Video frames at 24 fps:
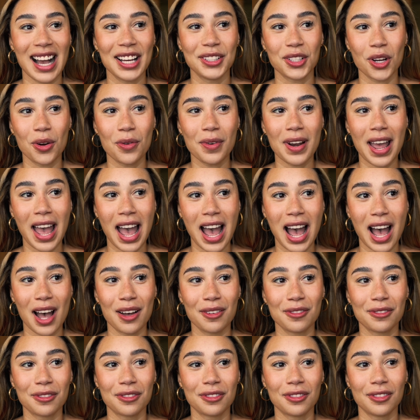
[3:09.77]
I don't
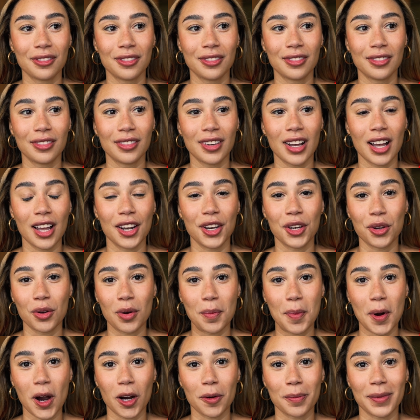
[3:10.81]
have a new
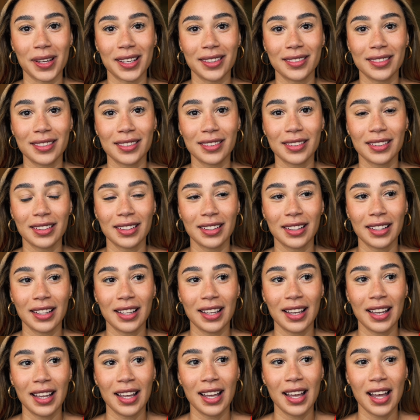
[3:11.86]
apartment,
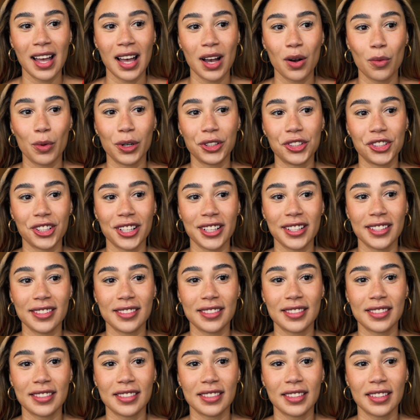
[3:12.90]
which
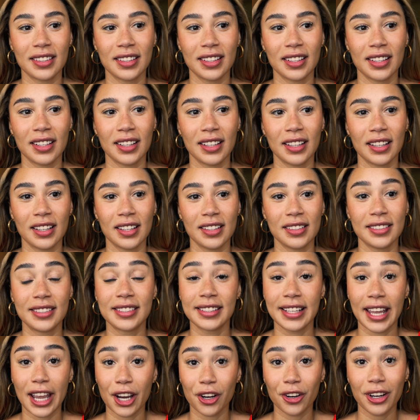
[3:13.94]
is
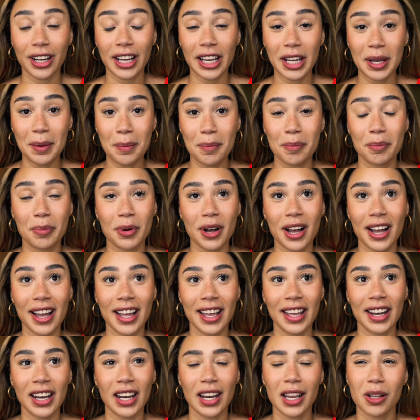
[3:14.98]
scary,
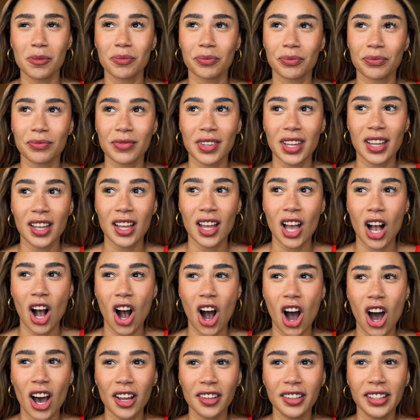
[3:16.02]
but
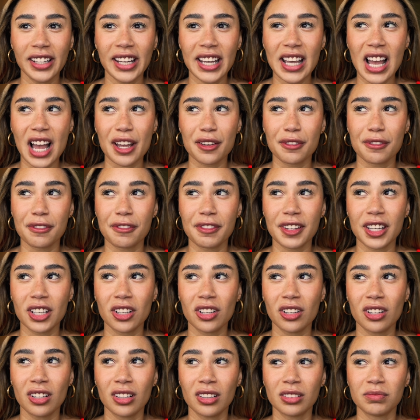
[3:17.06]
oddly, I
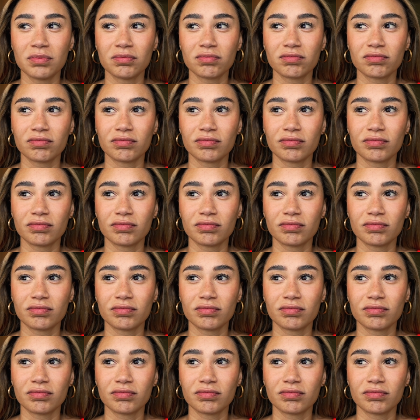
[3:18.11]
feel